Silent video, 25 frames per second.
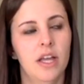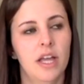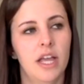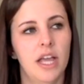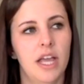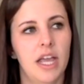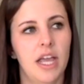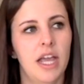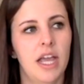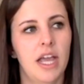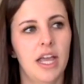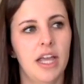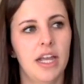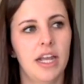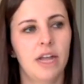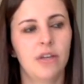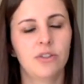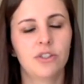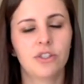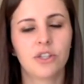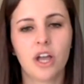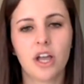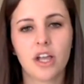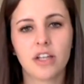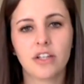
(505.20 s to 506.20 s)
And I was
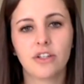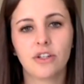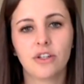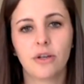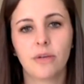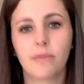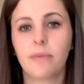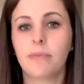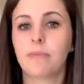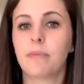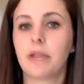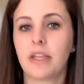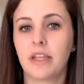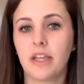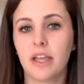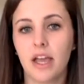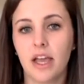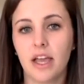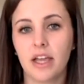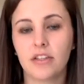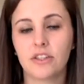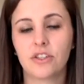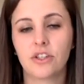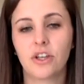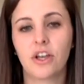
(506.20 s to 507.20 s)
talking to him. I'm like, yeah,
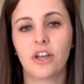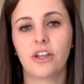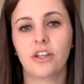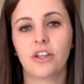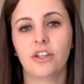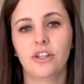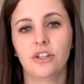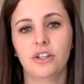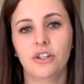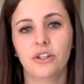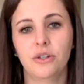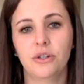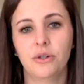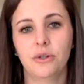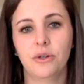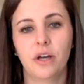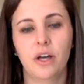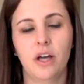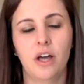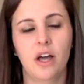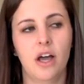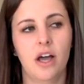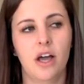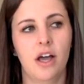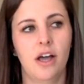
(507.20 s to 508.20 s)
I saw you.
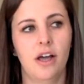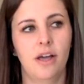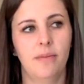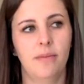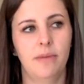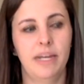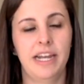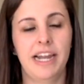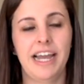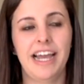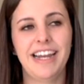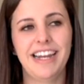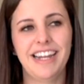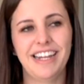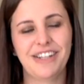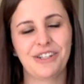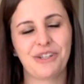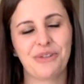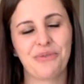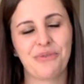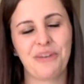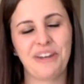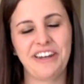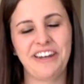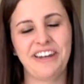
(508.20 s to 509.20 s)
Um, and I had
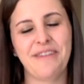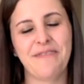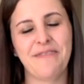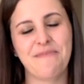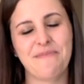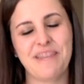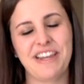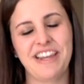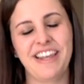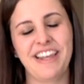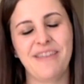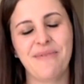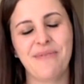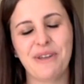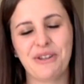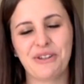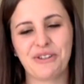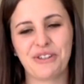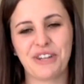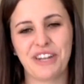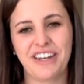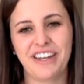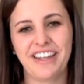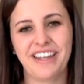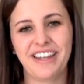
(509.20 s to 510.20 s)
actually written him an email
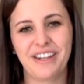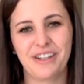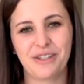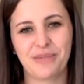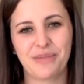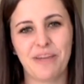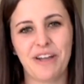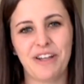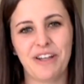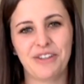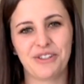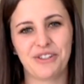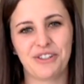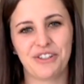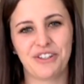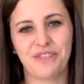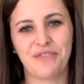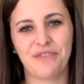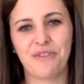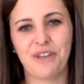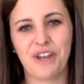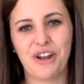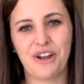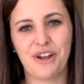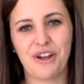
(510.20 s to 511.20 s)
trying to get a sponsor's
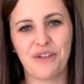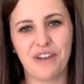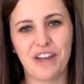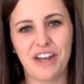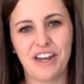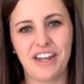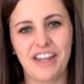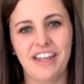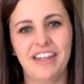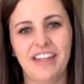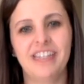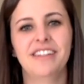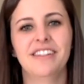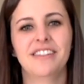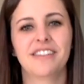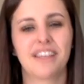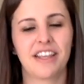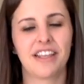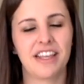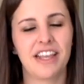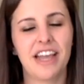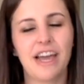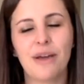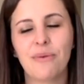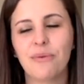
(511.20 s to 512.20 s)
invite already. And he's
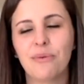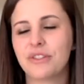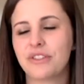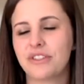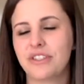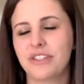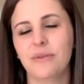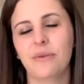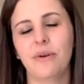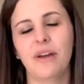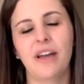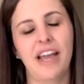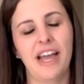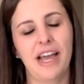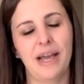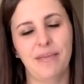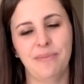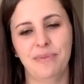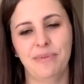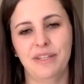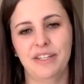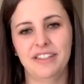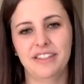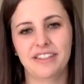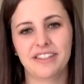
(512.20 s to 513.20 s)
like, yeah, we'll see what
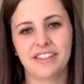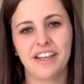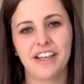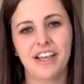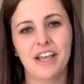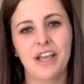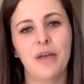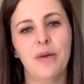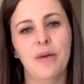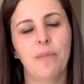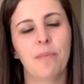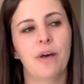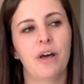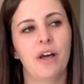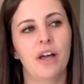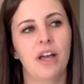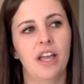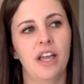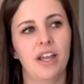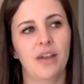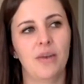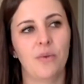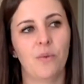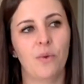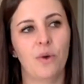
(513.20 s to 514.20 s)
happens.
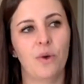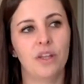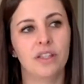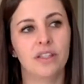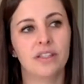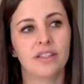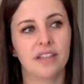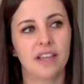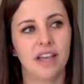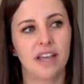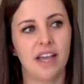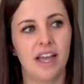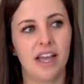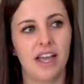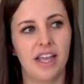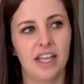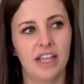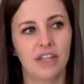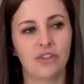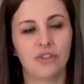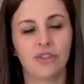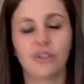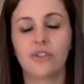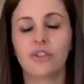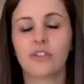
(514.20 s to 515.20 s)
But once I
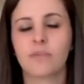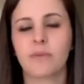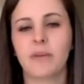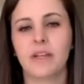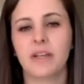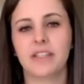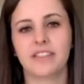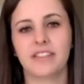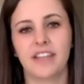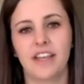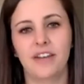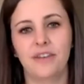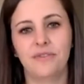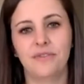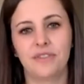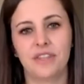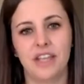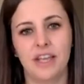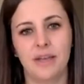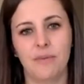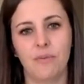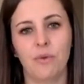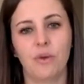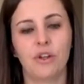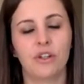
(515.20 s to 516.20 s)
introduced myself to
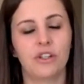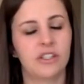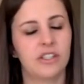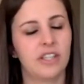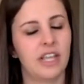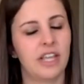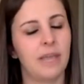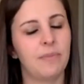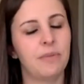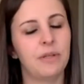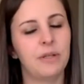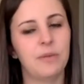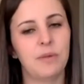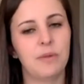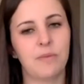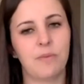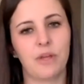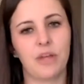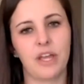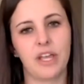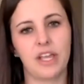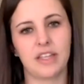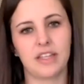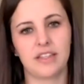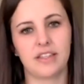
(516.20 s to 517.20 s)
him, we were just happened to be
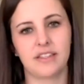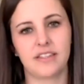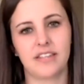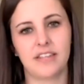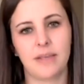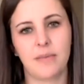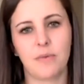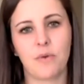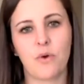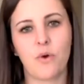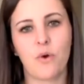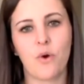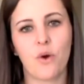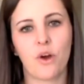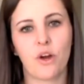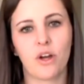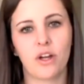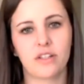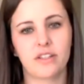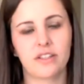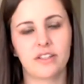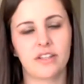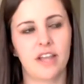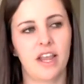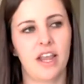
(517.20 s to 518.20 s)
playing at the same
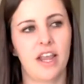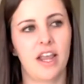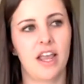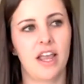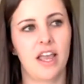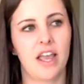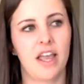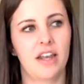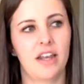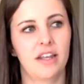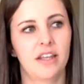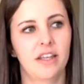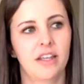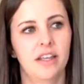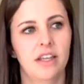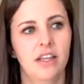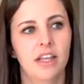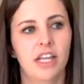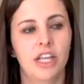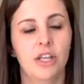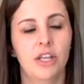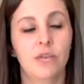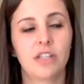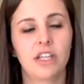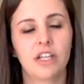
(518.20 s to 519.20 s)
course. And
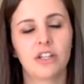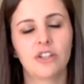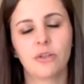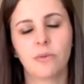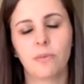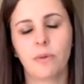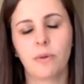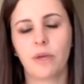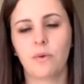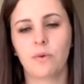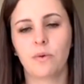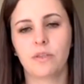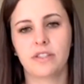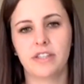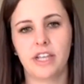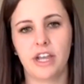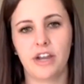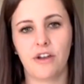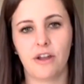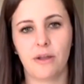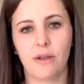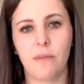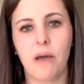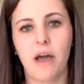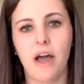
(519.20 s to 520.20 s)
he was actually playing with Se
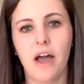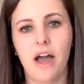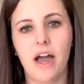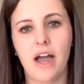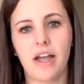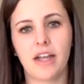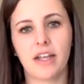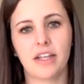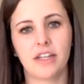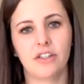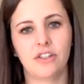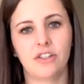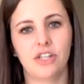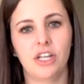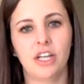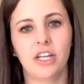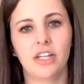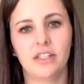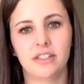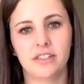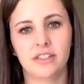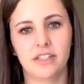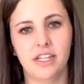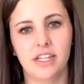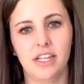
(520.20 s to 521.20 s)
Ri Pak, and she had
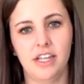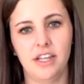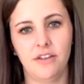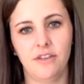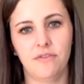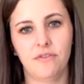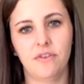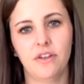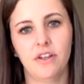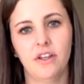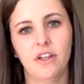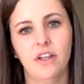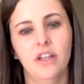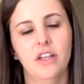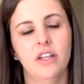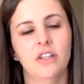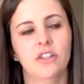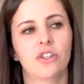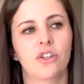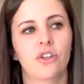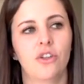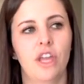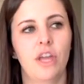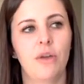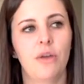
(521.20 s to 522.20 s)
to leave.
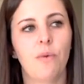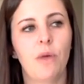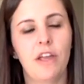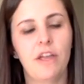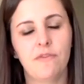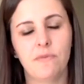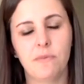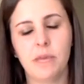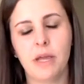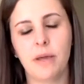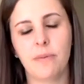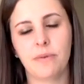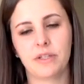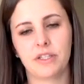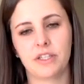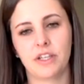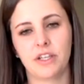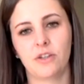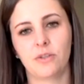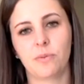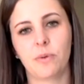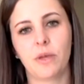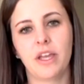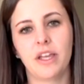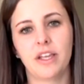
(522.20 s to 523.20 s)
So they waved me up because I
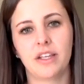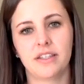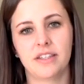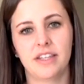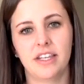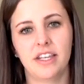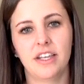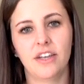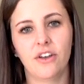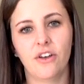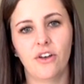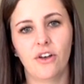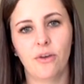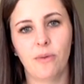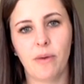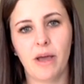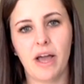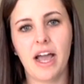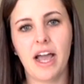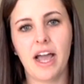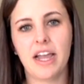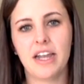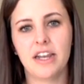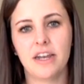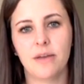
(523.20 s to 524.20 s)
was playing a single
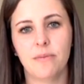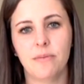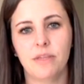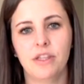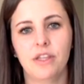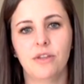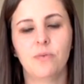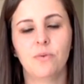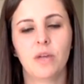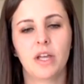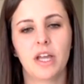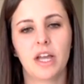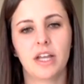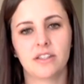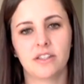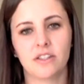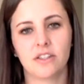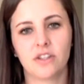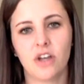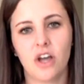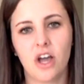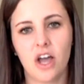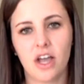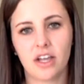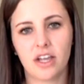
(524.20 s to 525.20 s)
behind them. And then we got to
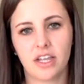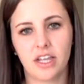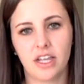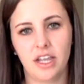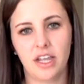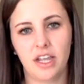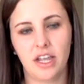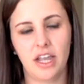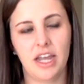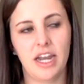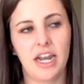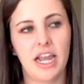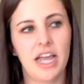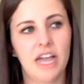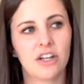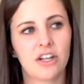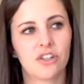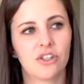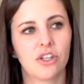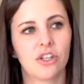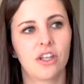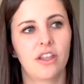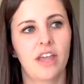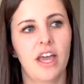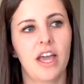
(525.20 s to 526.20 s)
talking. And
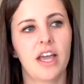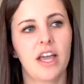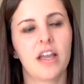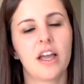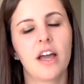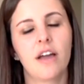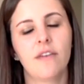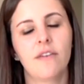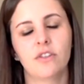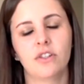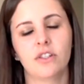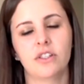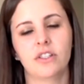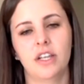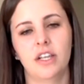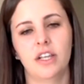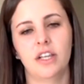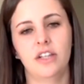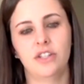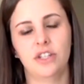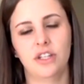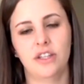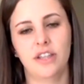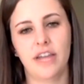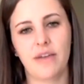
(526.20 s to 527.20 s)
actually, that
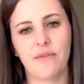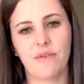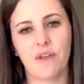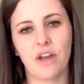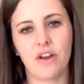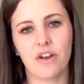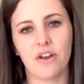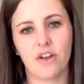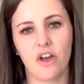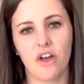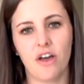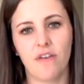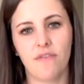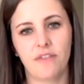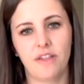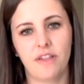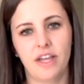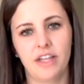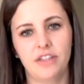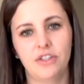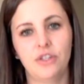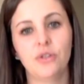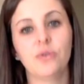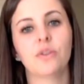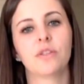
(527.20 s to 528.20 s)
conversation, and that round of golf
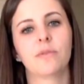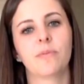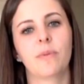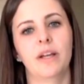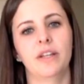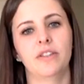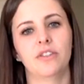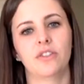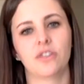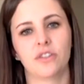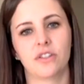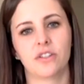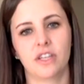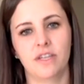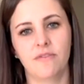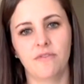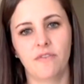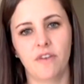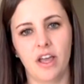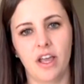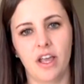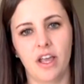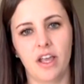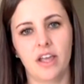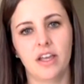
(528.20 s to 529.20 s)
led to a sponsor's
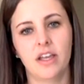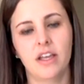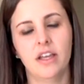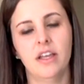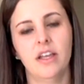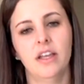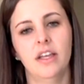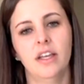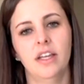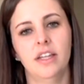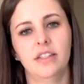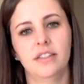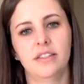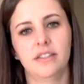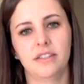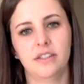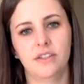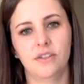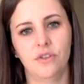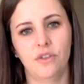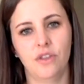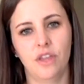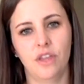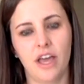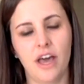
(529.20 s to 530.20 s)
invite into
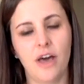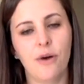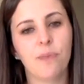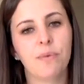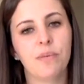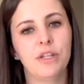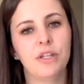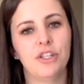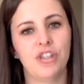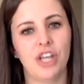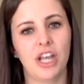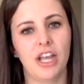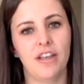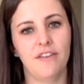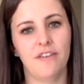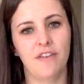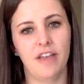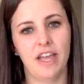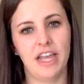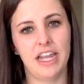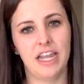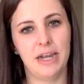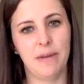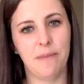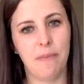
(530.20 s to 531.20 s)
the LPGA event
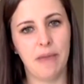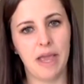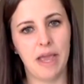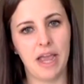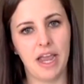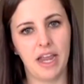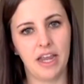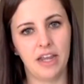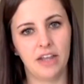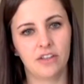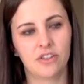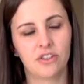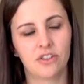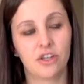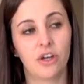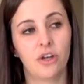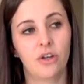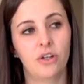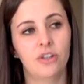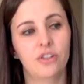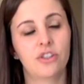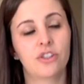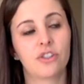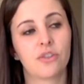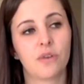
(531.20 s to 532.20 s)
in May. So
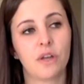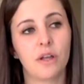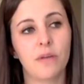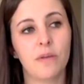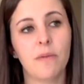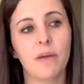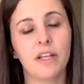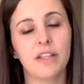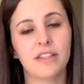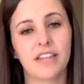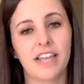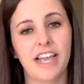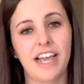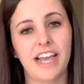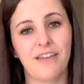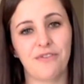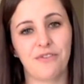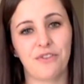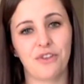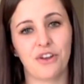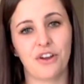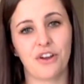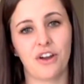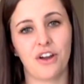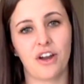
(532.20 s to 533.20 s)
it was three months
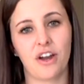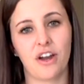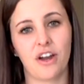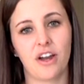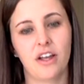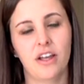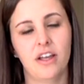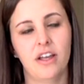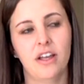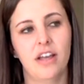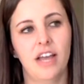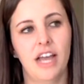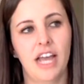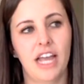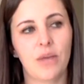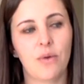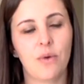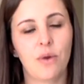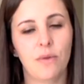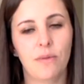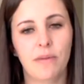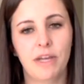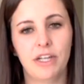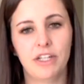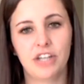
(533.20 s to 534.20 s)
after I
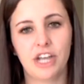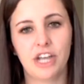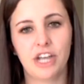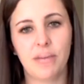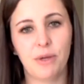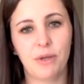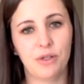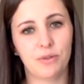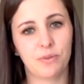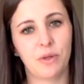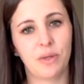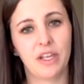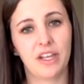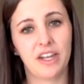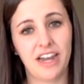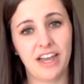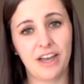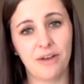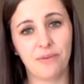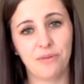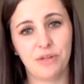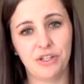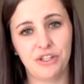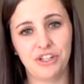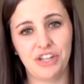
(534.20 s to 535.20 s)
quit my job. I was playing an
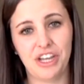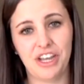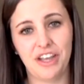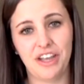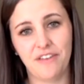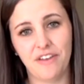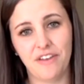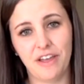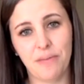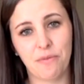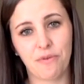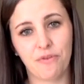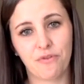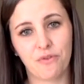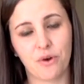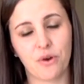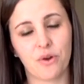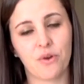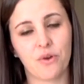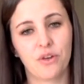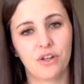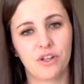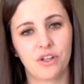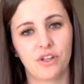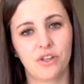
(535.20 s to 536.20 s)
LPGA event before
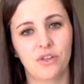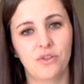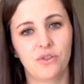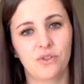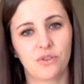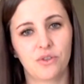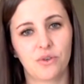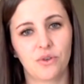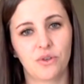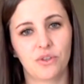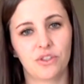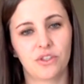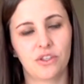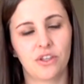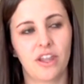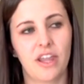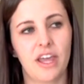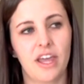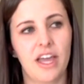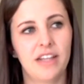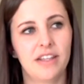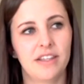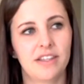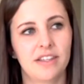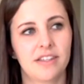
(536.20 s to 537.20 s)
going to Q school. So
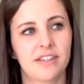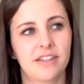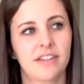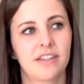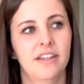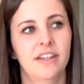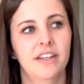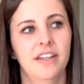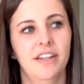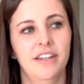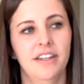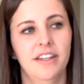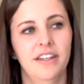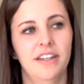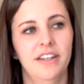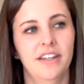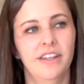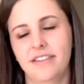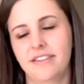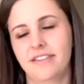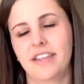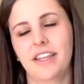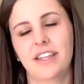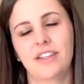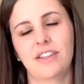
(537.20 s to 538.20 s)
that's
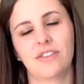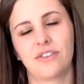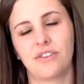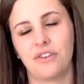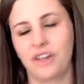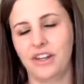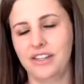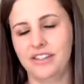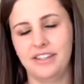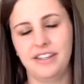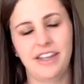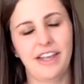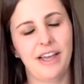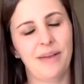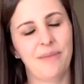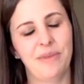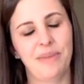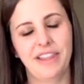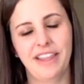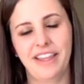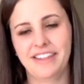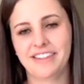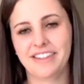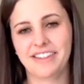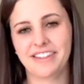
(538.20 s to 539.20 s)
that's crazy. I mean,
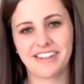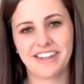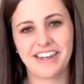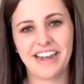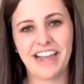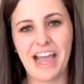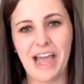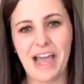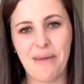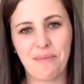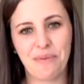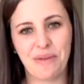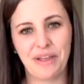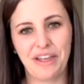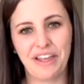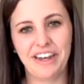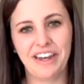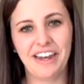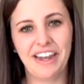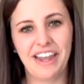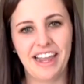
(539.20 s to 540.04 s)
that doesn't happen.